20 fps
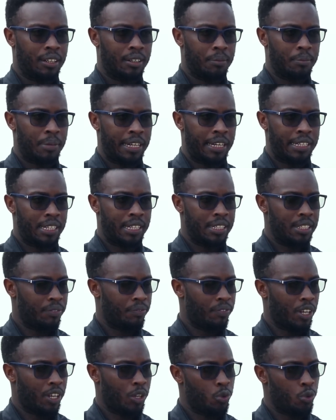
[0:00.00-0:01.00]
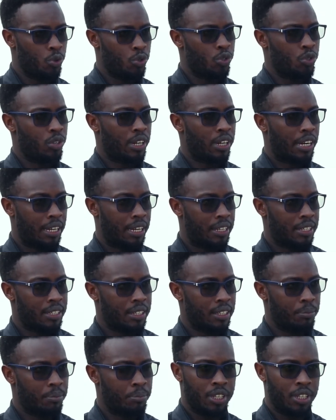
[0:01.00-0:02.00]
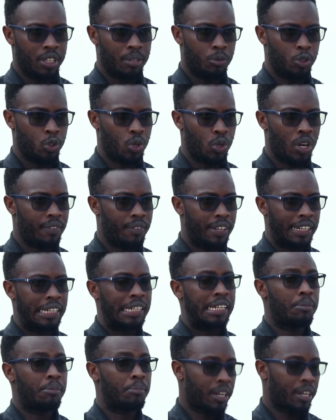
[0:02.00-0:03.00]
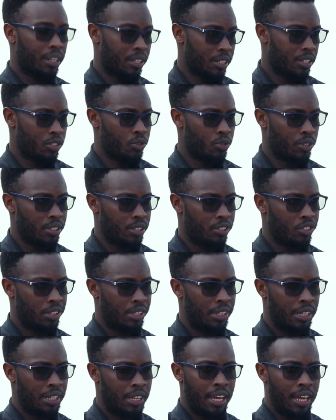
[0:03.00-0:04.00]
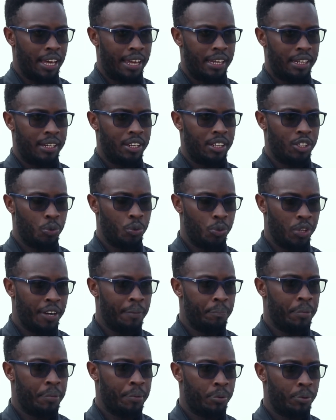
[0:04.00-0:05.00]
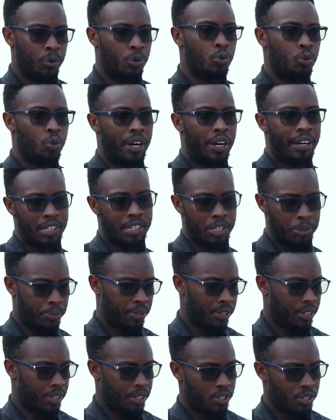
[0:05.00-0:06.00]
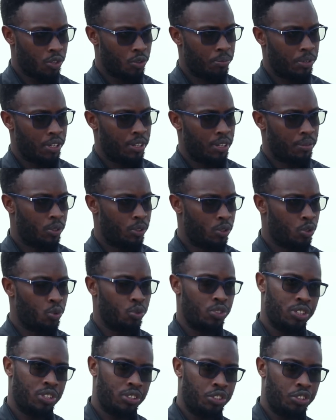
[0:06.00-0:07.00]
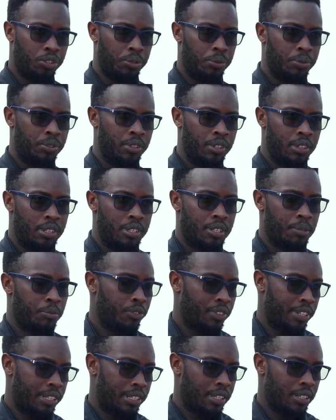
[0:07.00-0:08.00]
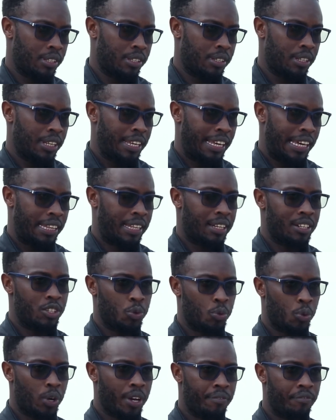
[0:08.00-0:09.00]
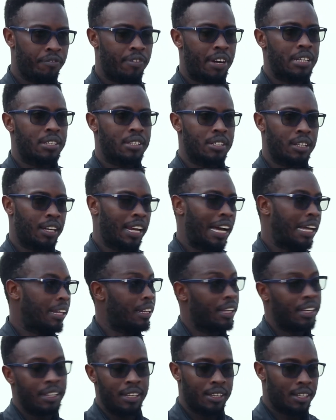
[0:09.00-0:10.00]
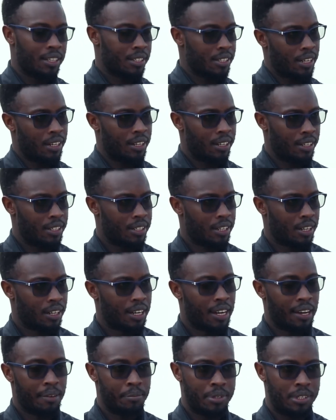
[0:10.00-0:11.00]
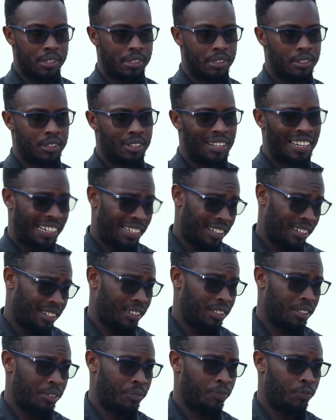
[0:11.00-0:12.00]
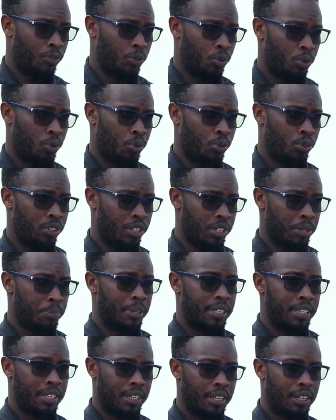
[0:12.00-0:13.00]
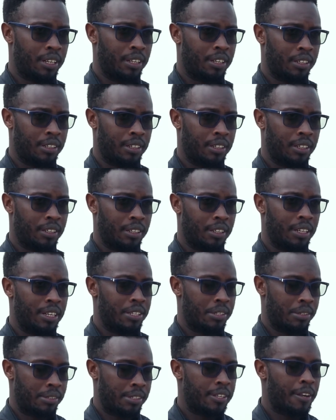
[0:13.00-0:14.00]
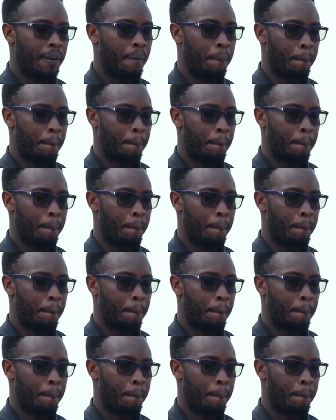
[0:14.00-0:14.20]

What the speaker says: identify who is your clientele, being able to have a clear marketing strategy. And you need people who are experienced to be able to teach you some of these things. And that is why FAST and any other accelerator comes in handy for these particular lessons.